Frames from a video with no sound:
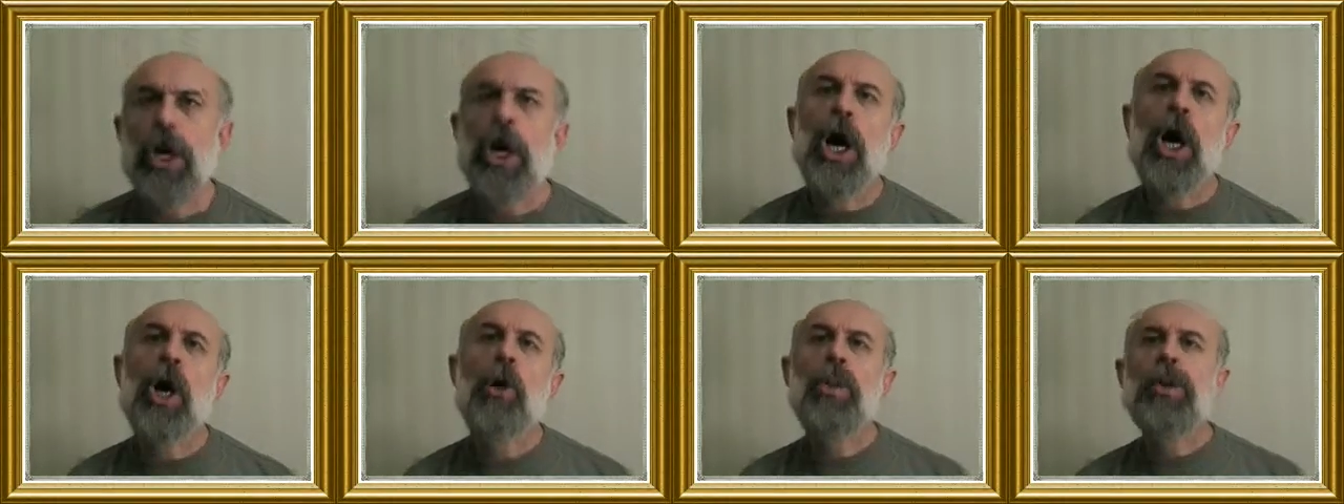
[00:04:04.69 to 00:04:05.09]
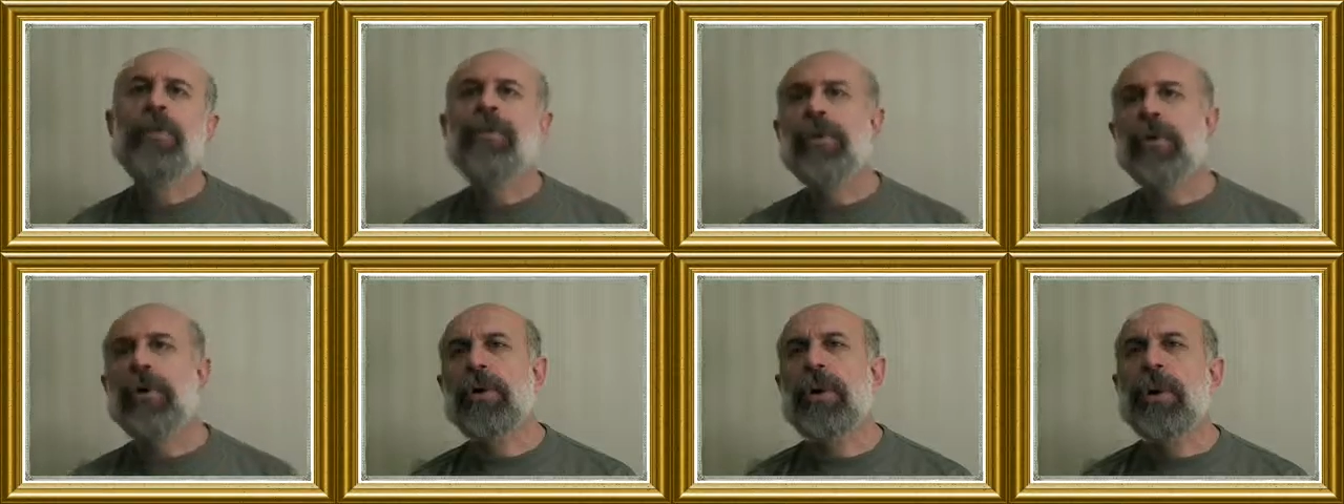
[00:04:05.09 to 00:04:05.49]

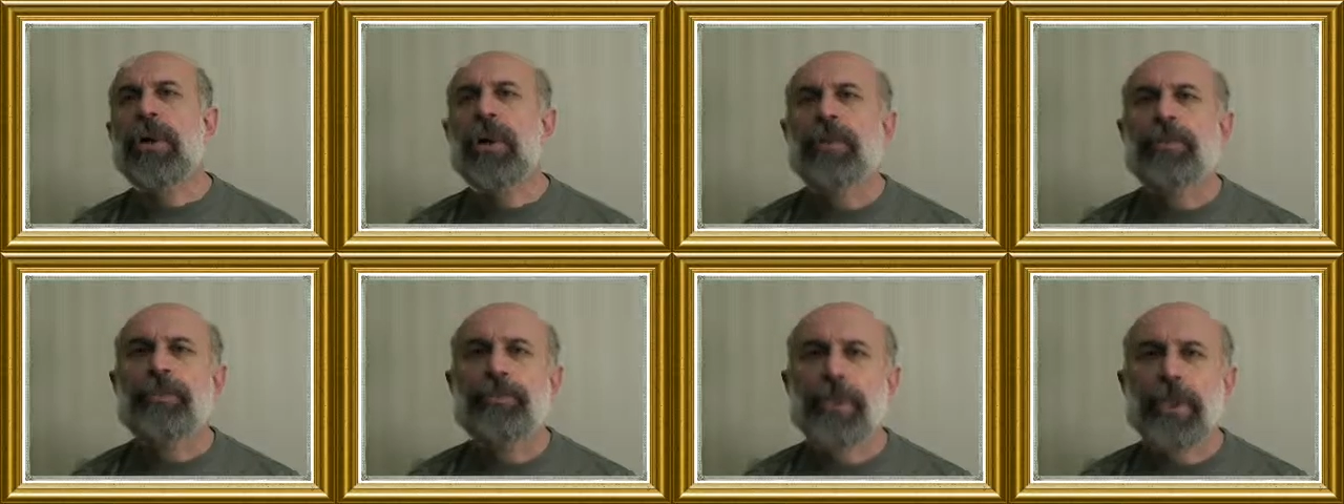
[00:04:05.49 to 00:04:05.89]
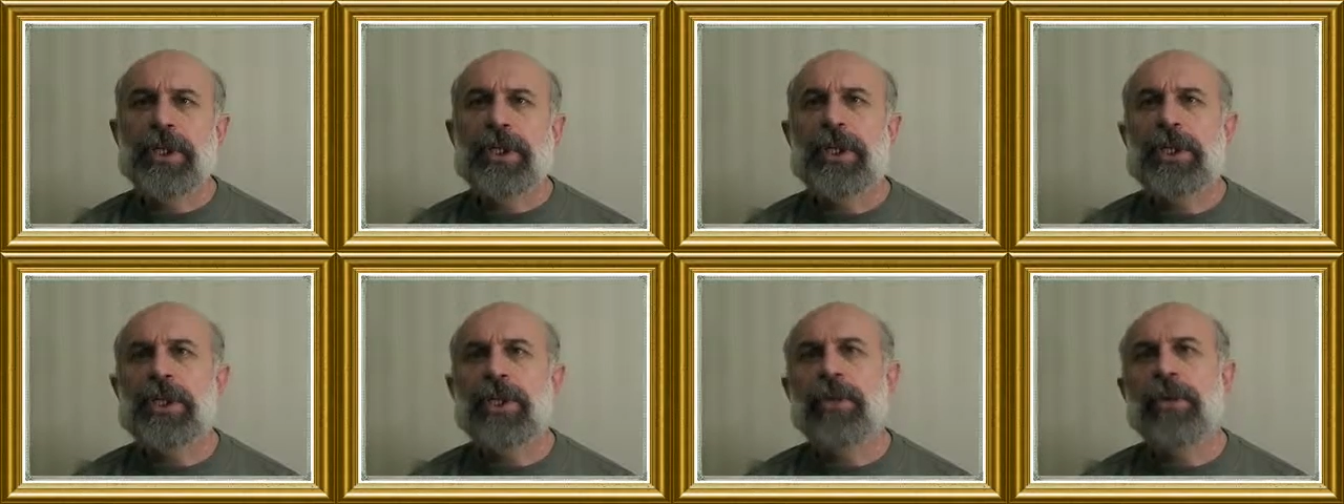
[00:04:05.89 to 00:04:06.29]
However,
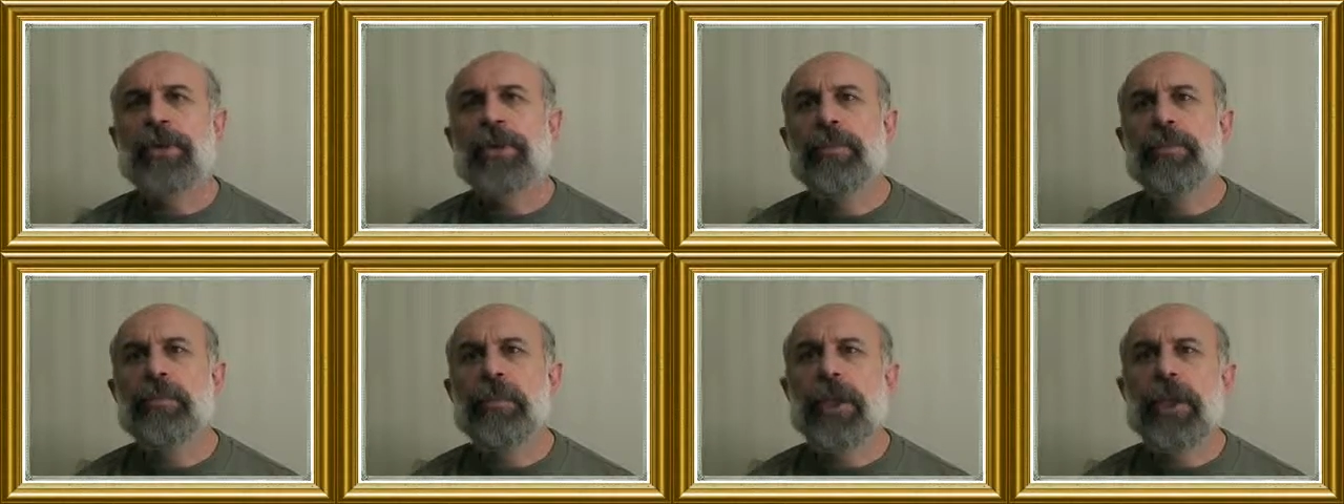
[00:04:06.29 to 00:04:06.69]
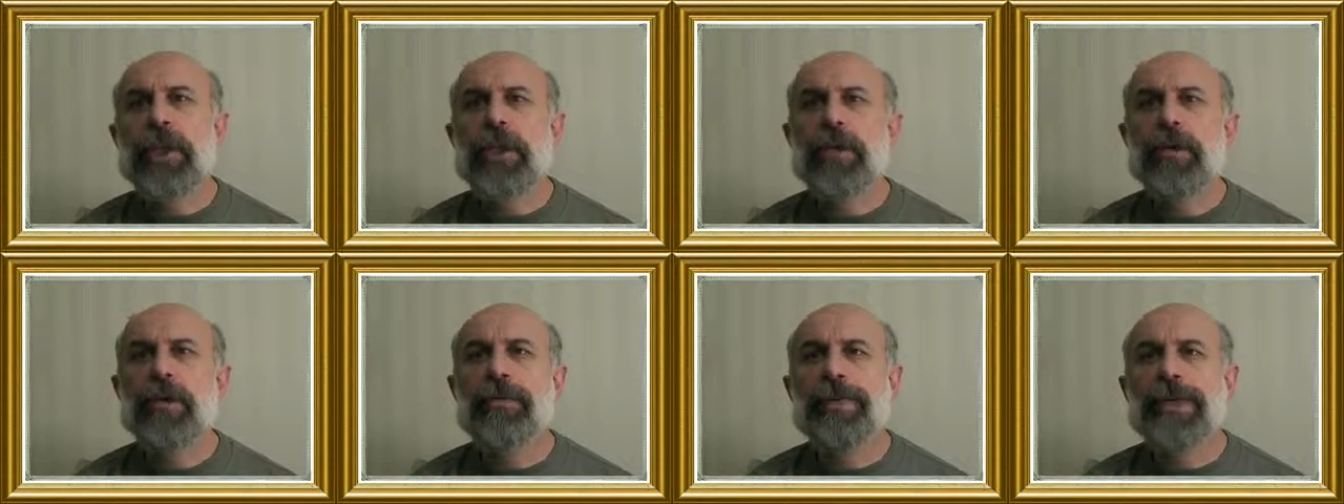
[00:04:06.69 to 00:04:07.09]
this is not the
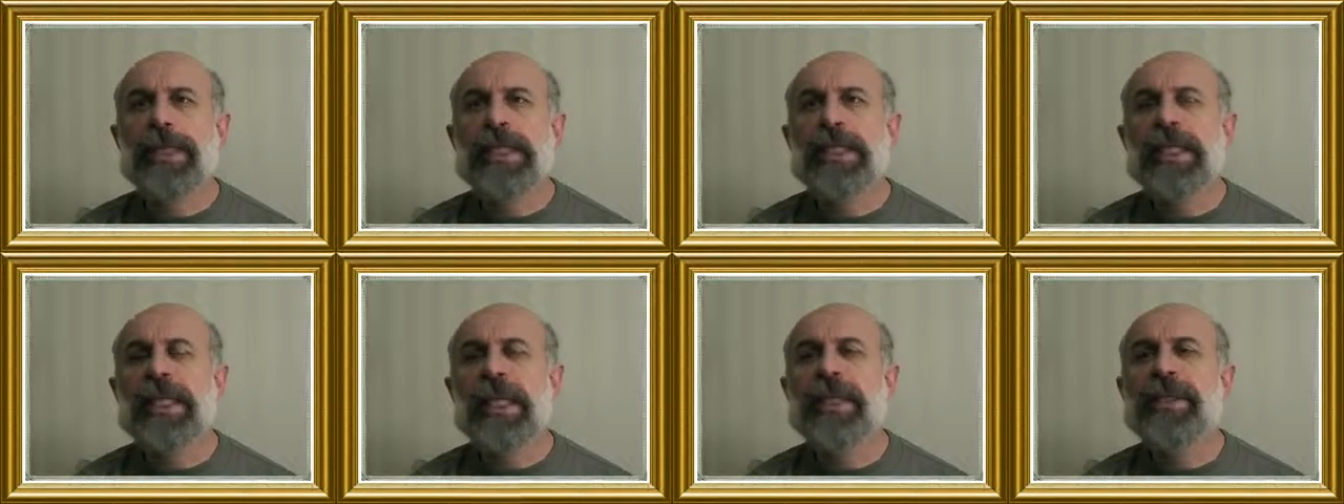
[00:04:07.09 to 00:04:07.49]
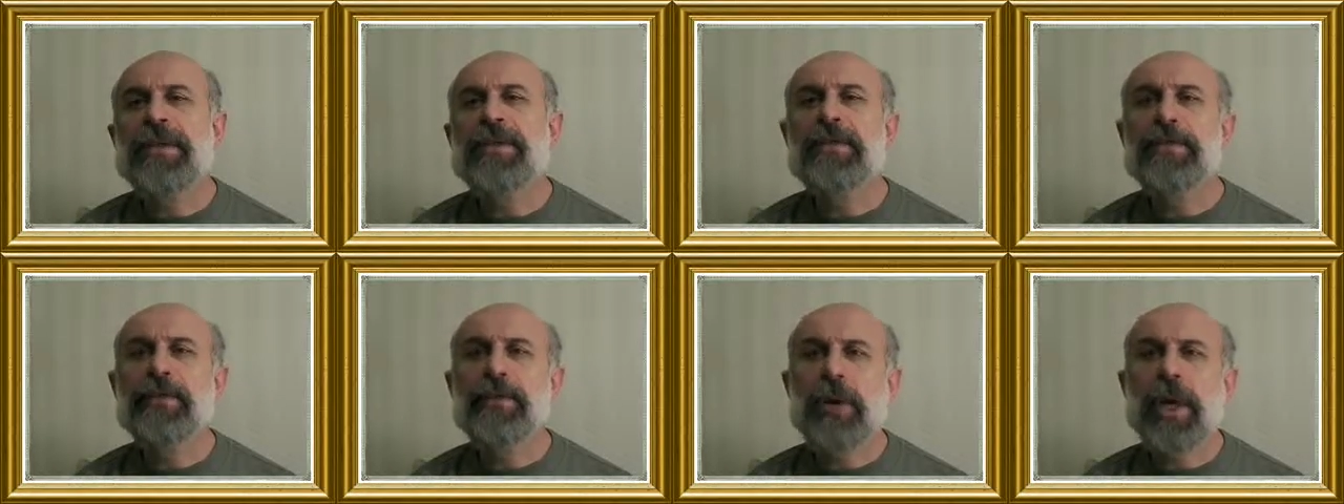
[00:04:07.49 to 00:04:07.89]
meaning of this
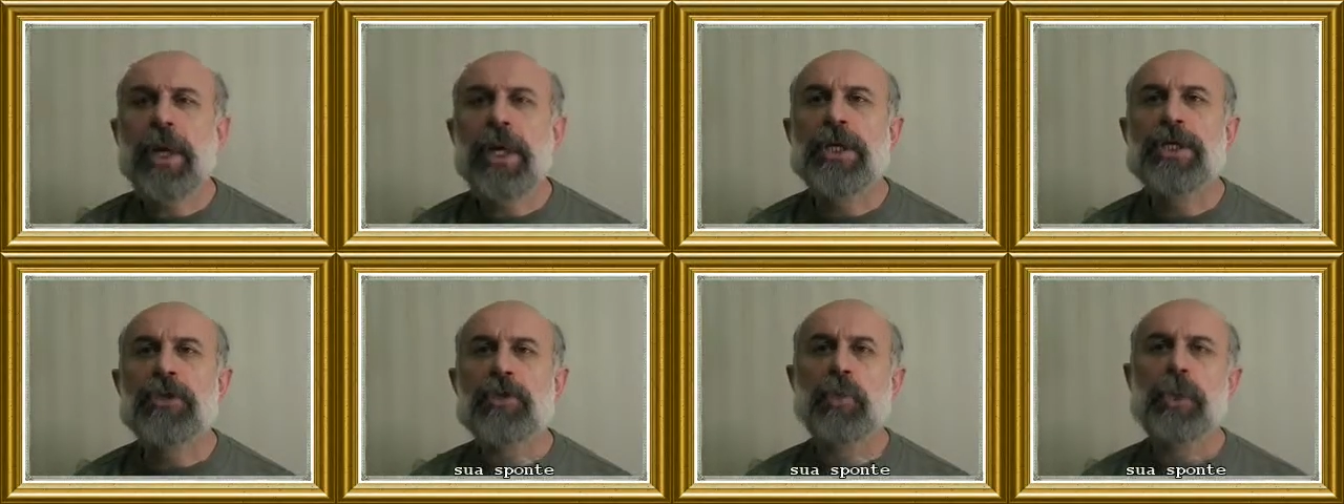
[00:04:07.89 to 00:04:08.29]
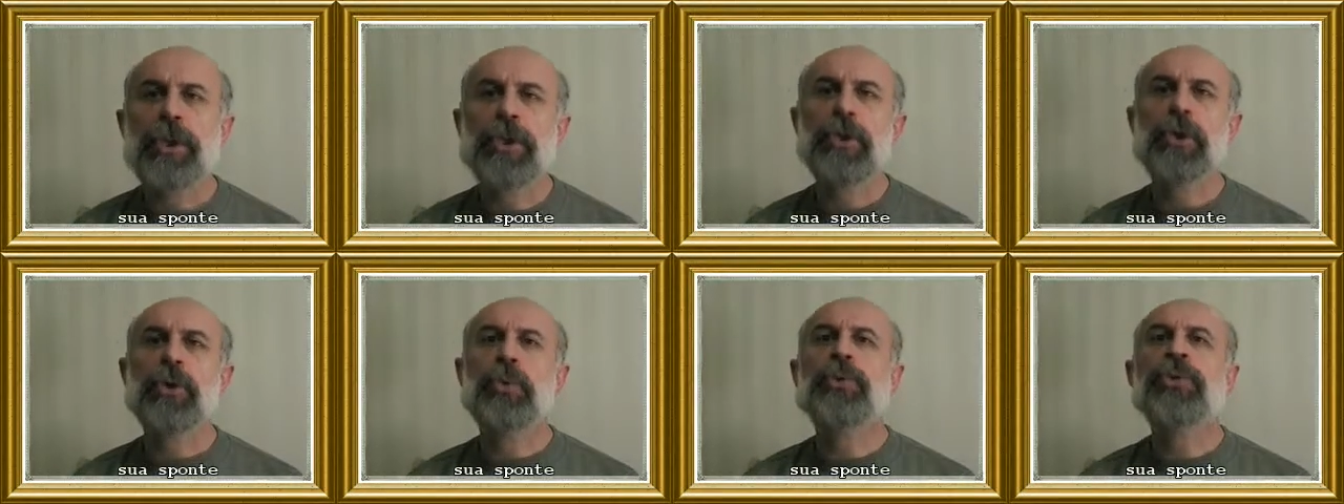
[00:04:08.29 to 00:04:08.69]
Latin phrase
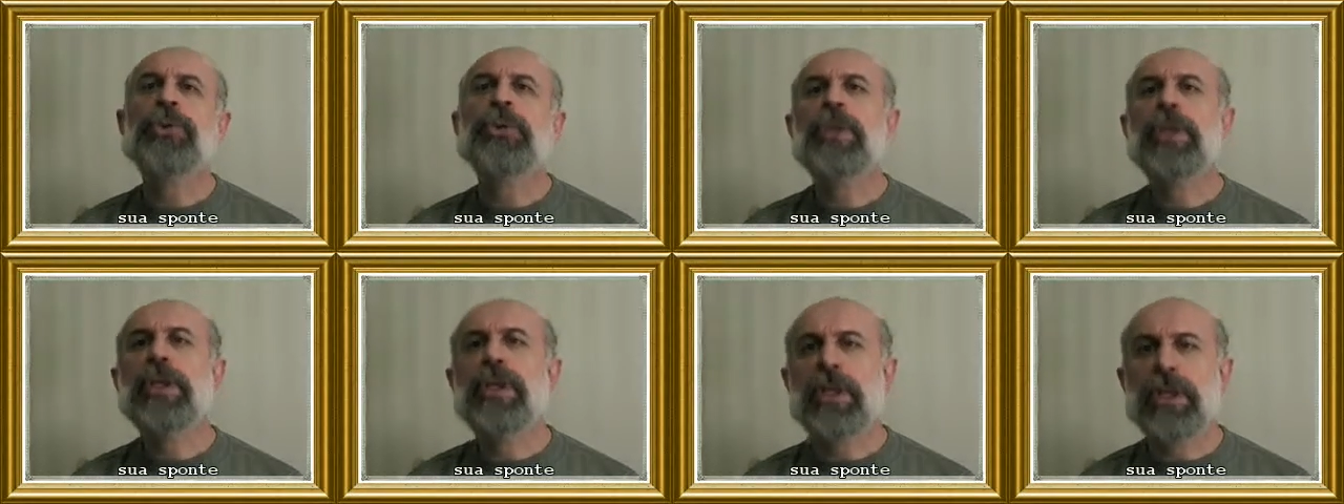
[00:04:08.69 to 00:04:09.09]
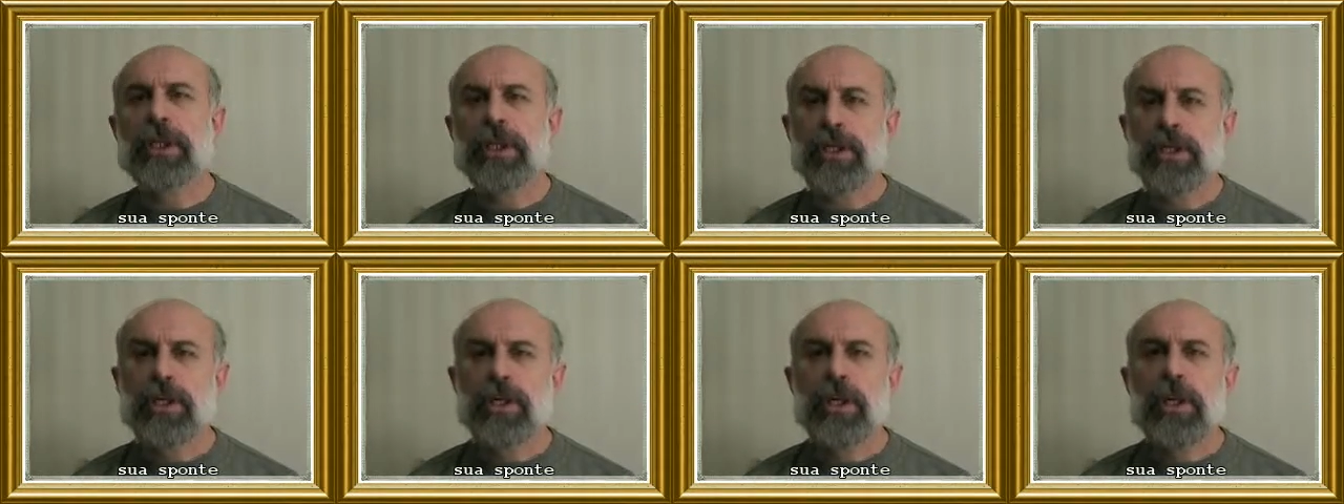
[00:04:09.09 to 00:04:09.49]
when used in
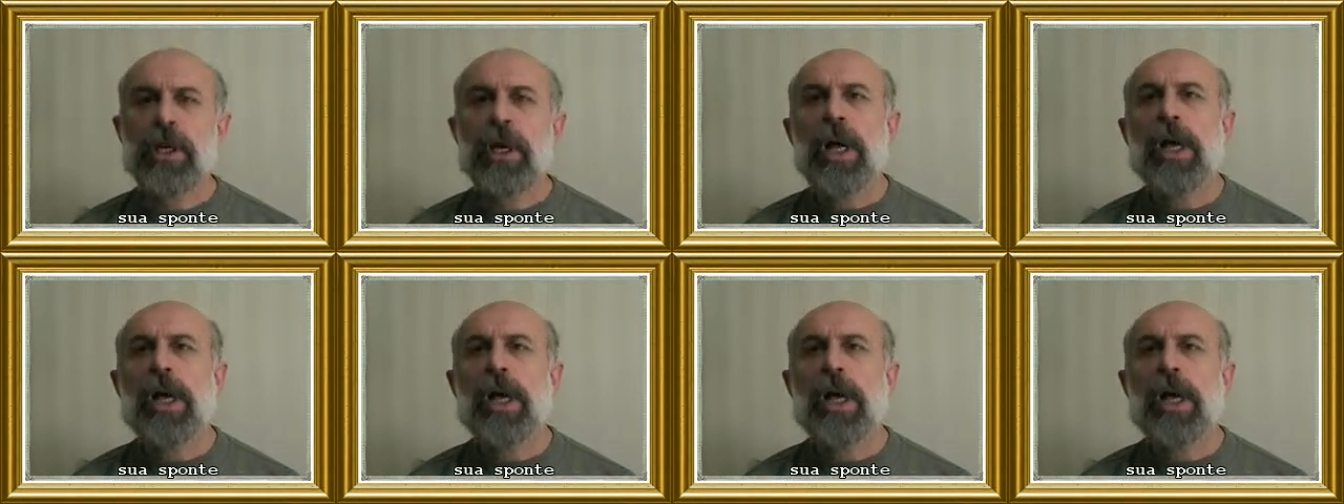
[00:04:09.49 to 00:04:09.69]
English.